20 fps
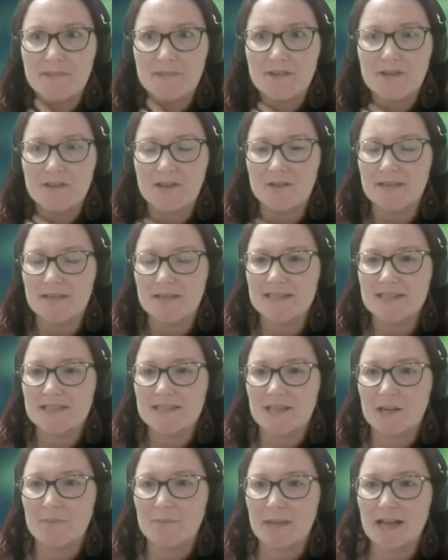comments
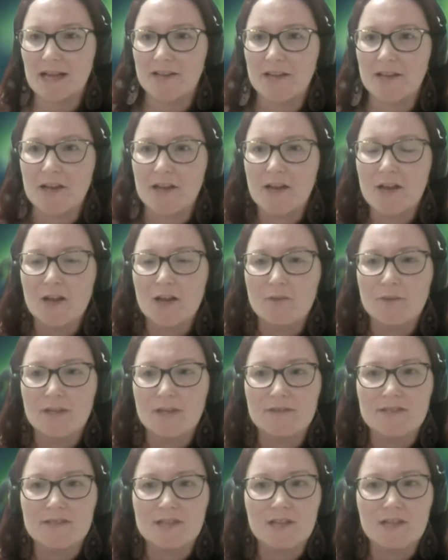about whether,
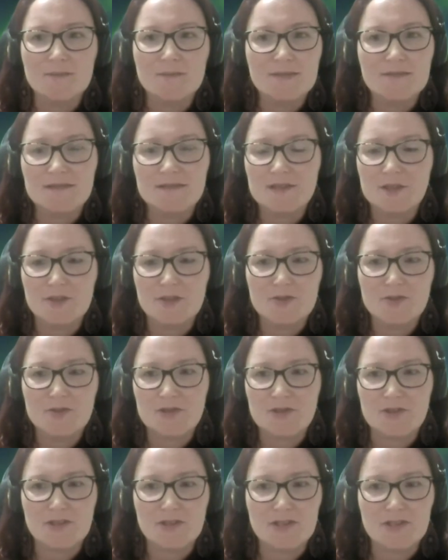in terms of social
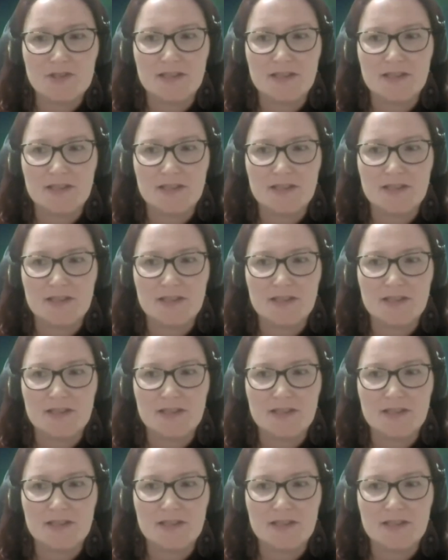structure,